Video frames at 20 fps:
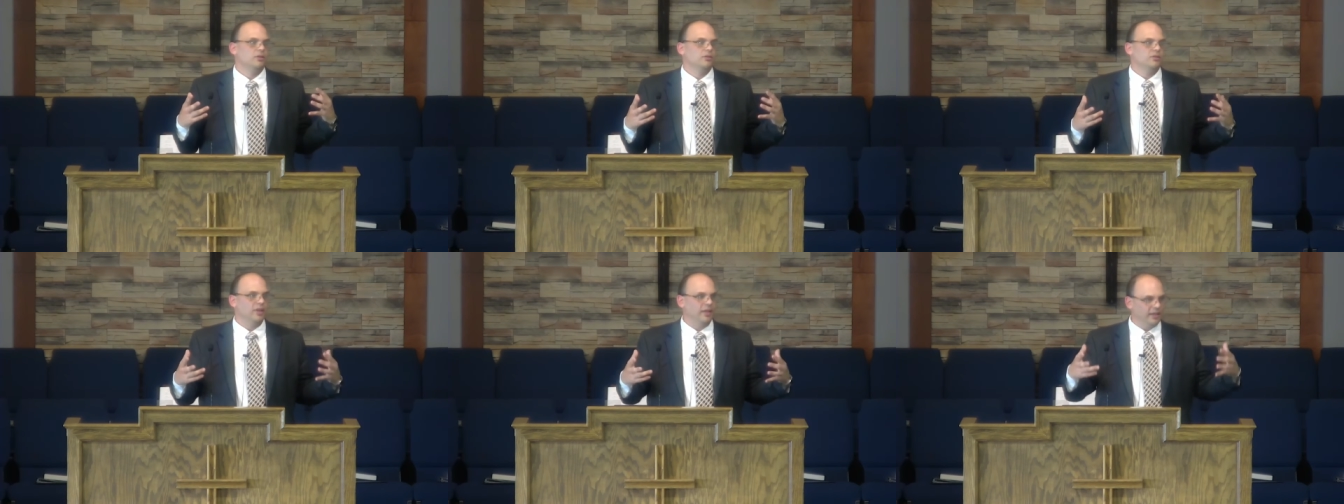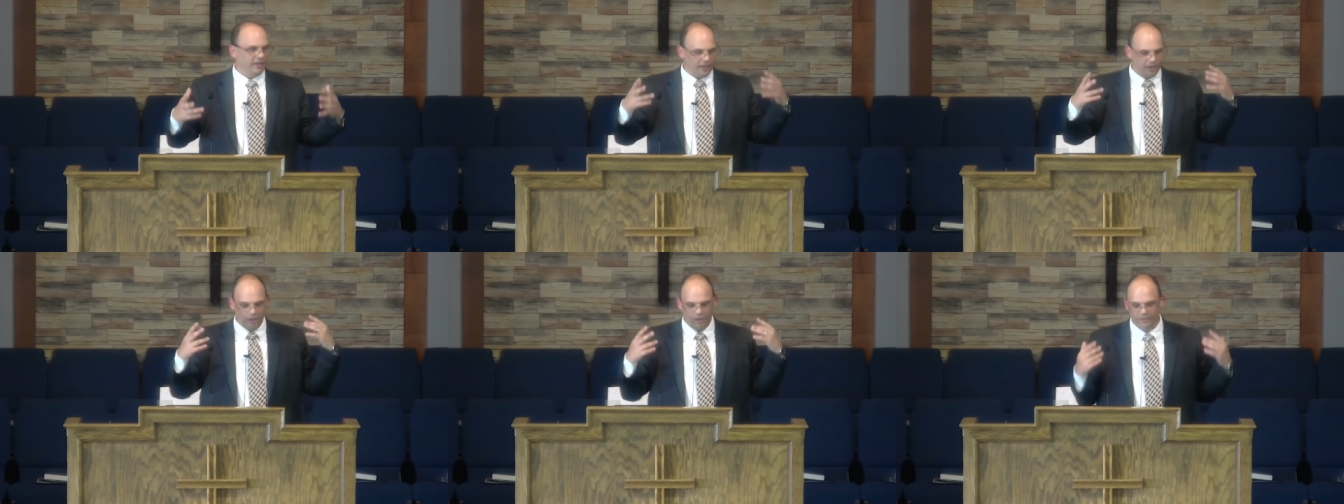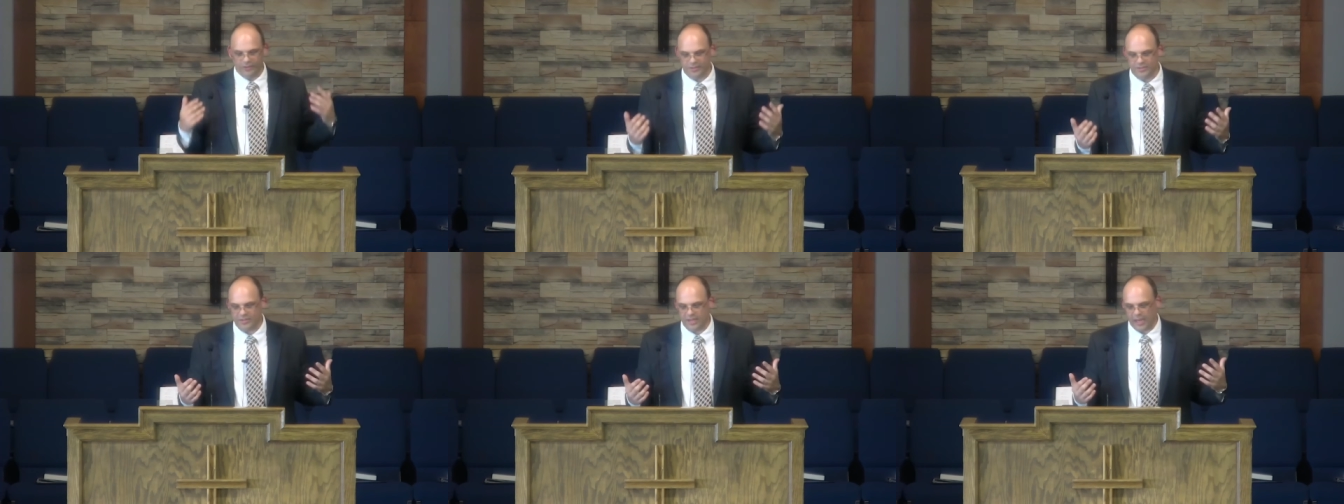taking on
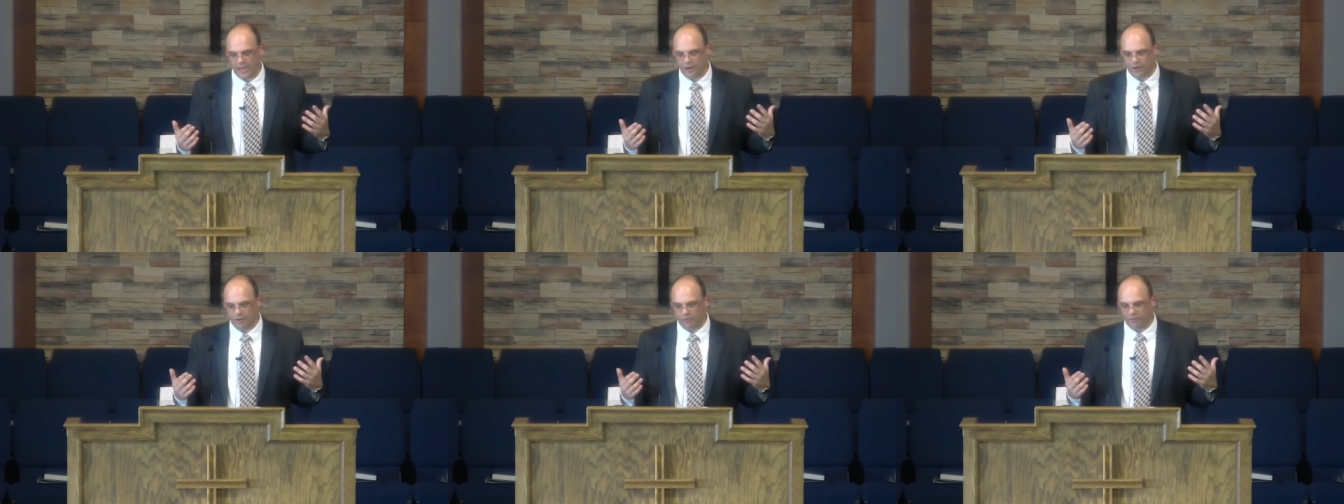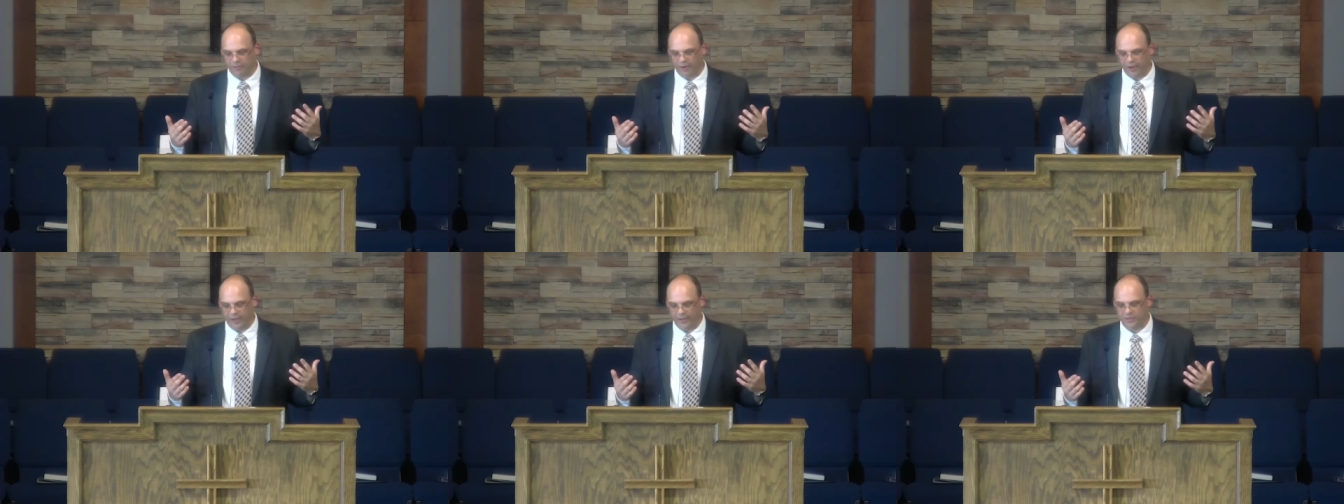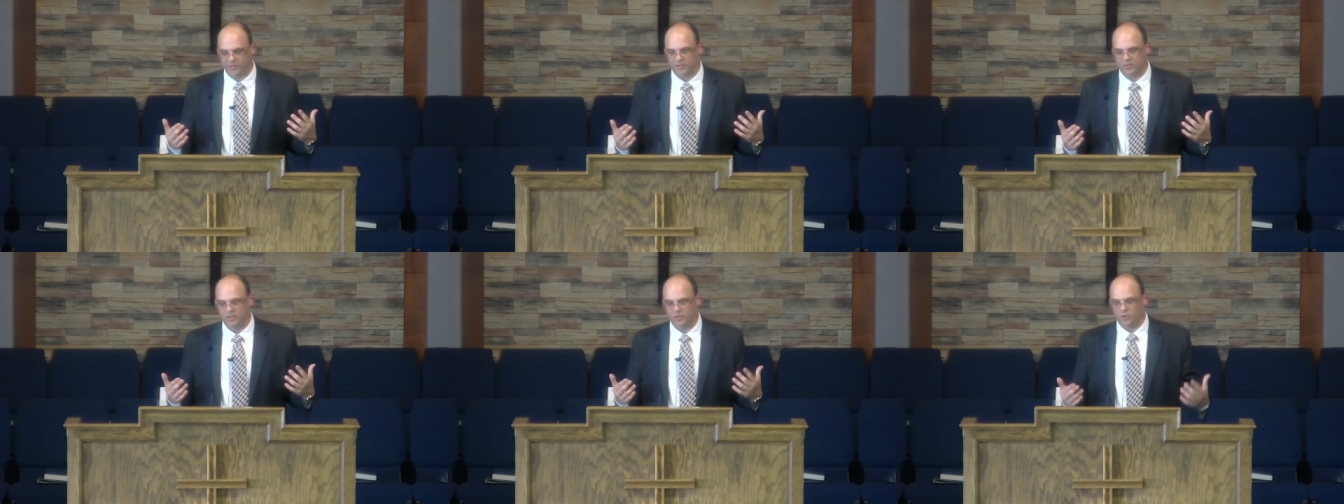the
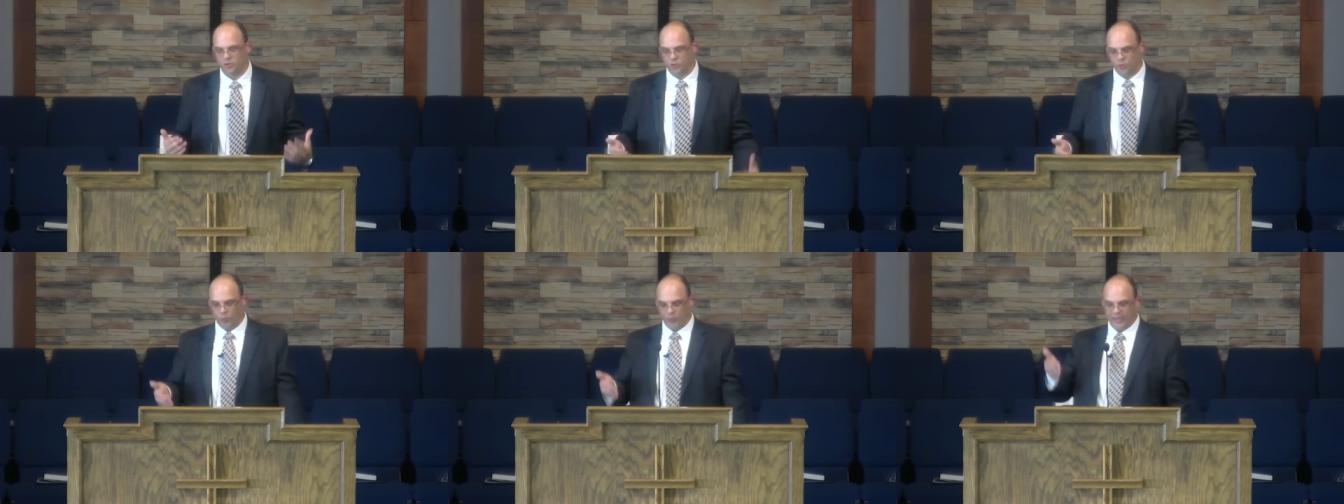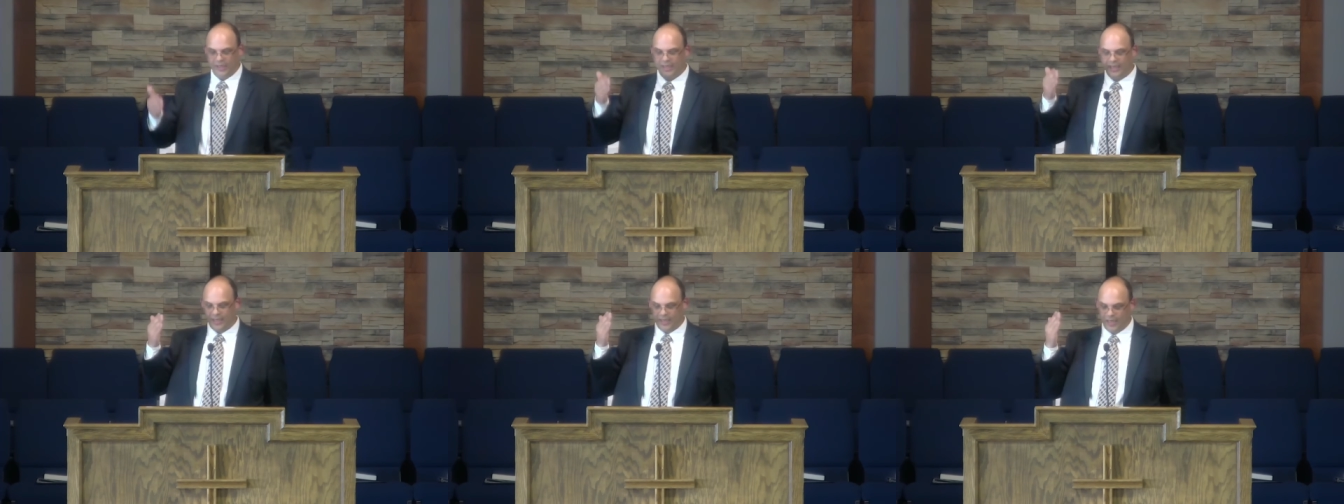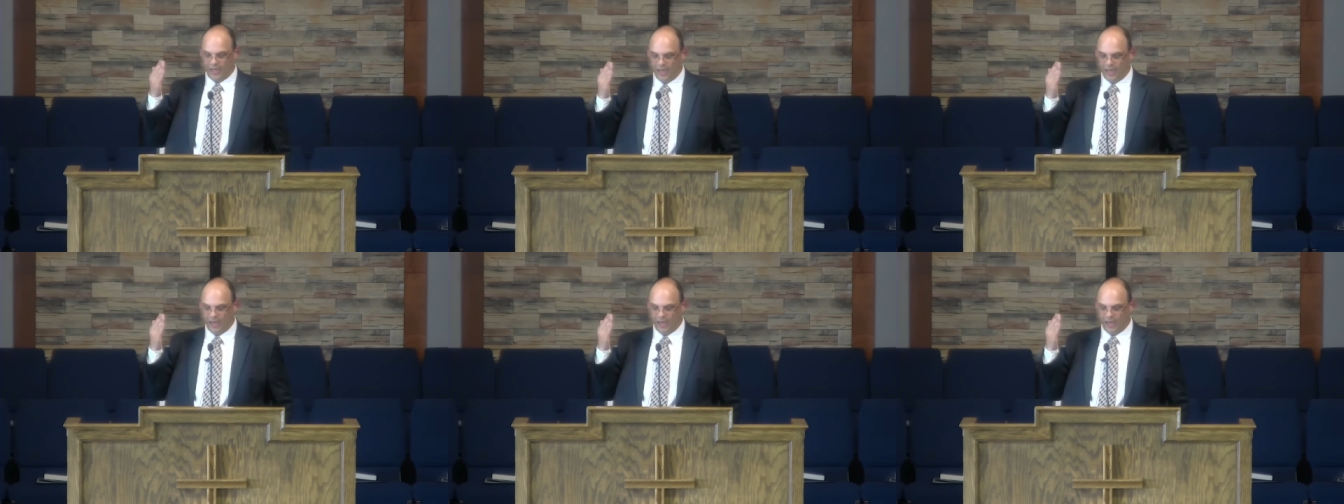sacrifice, doing it